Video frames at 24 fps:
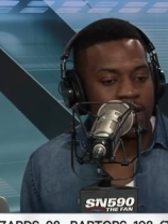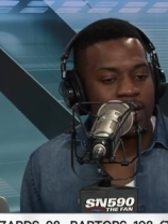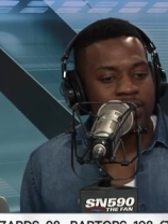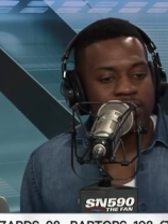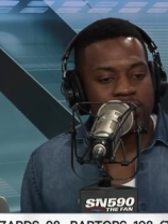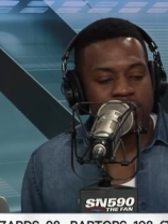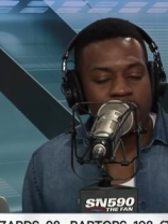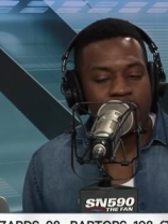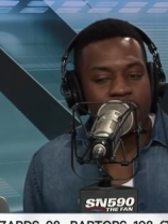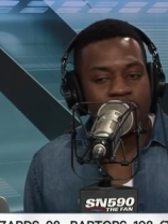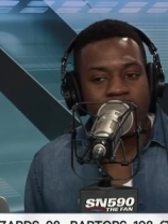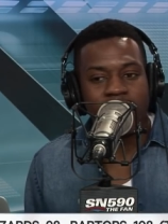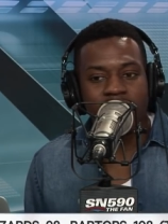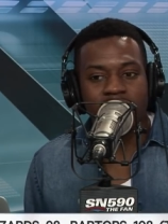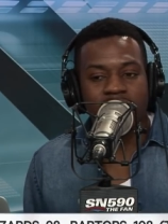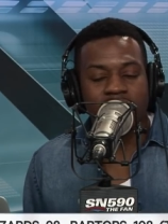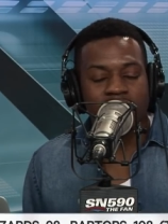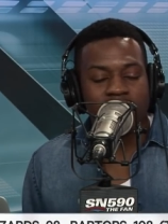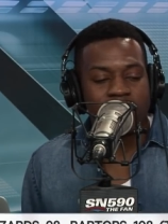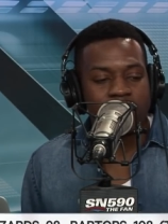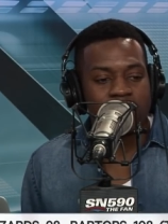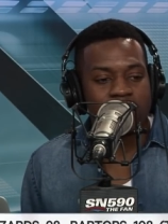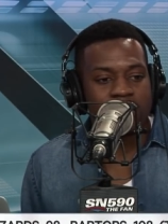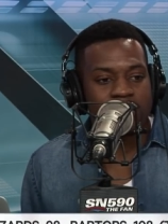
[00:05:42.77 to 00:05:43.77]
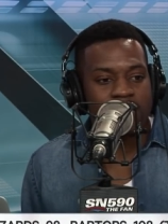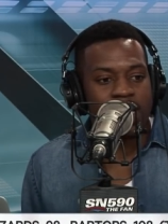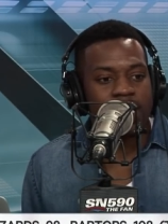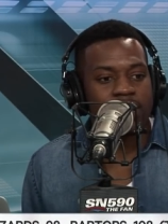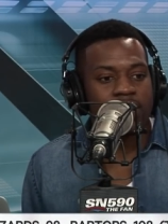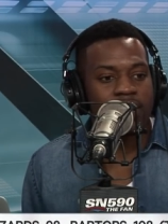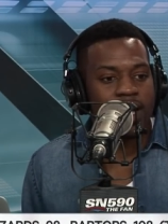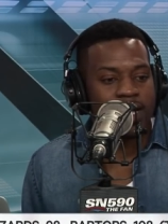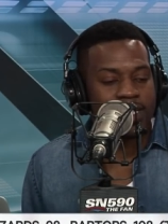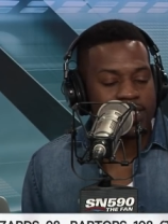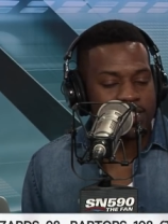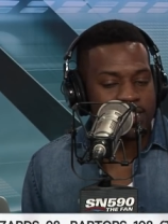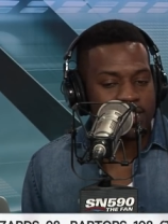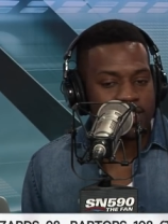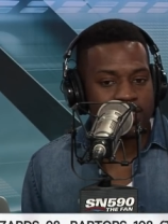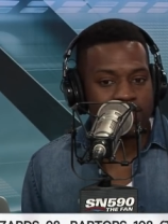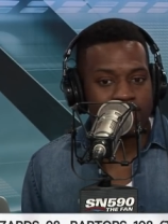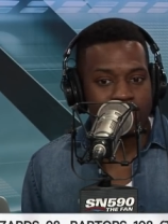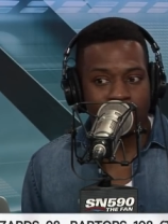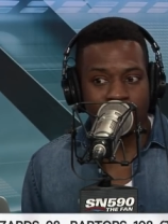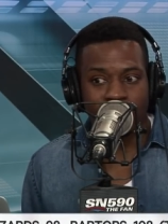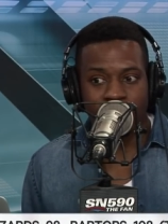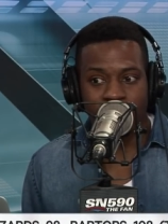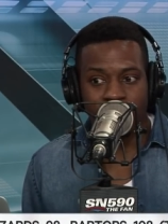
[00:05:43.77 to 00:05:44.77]
Just the fact that Ty
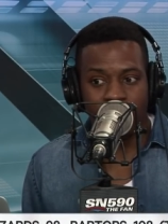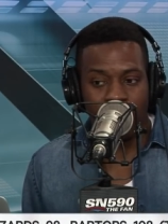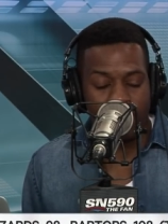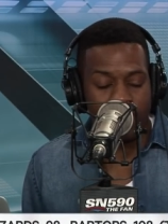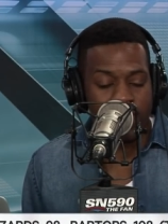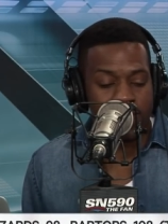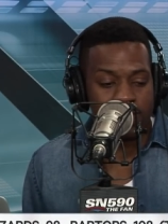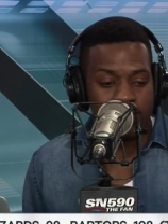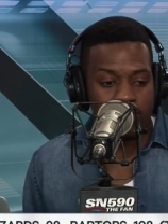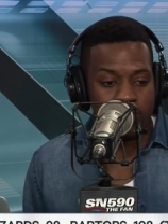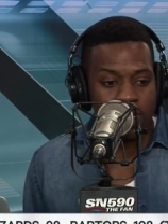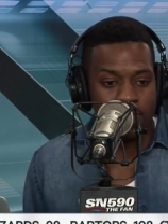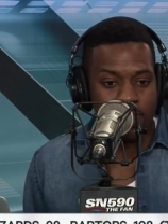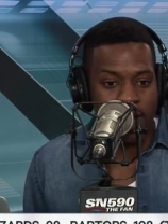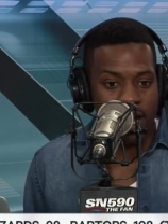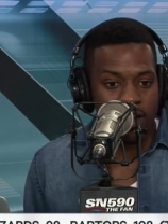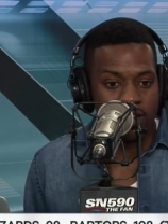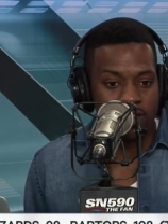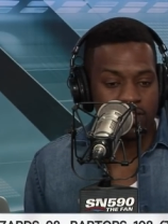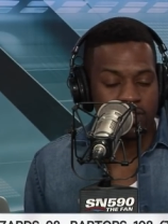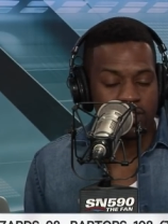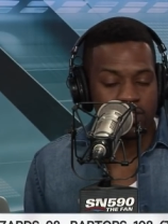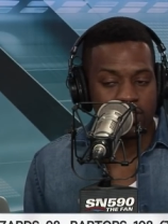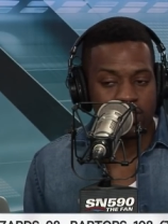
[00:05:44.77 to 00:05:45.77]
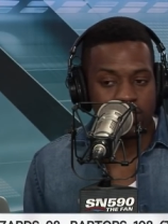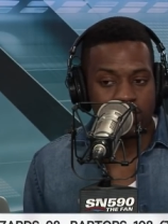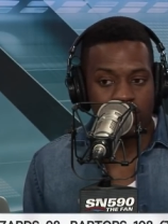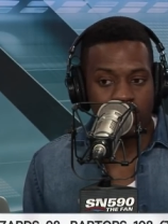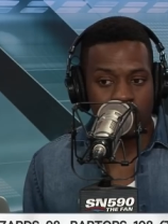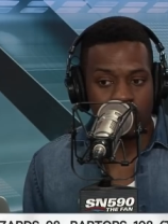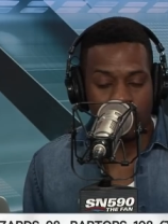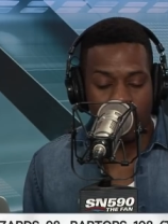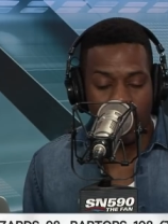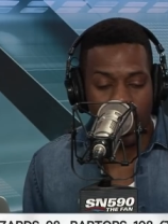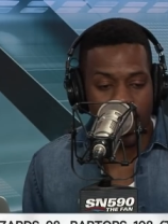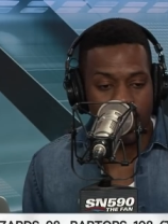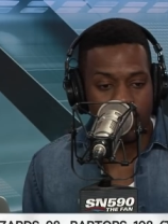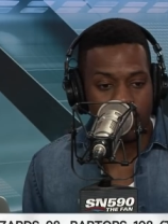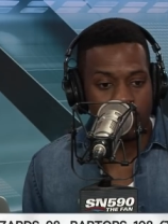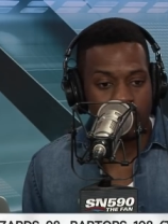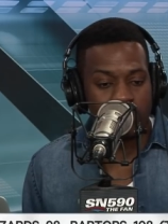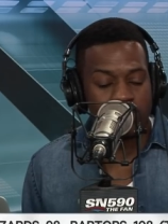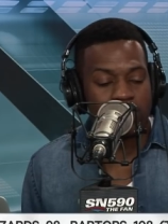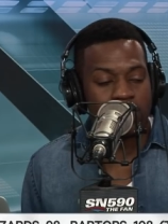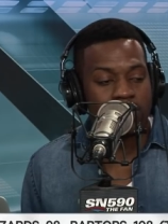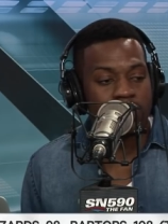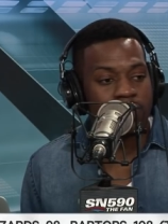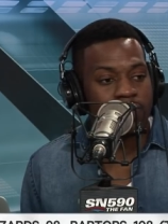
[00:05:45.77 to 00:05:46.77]
Lawson, offensive rebound or not,
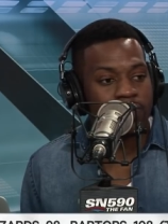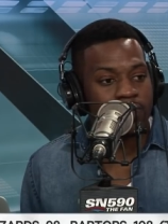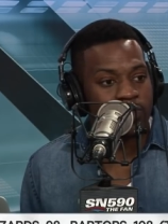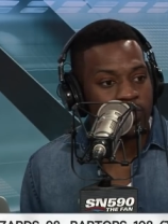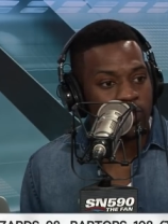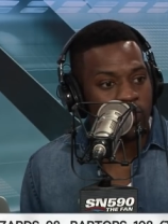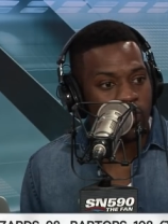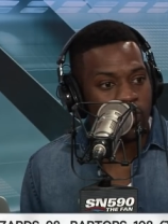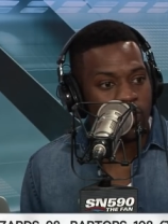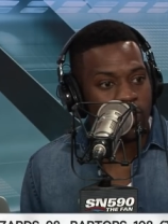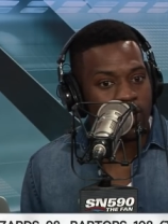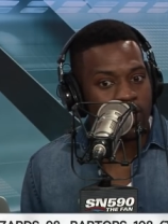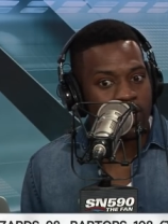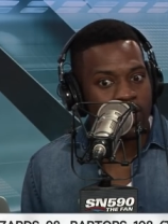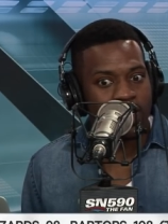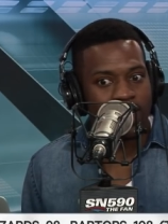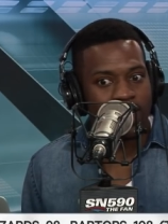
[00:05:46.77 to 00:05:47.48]
was on the floor,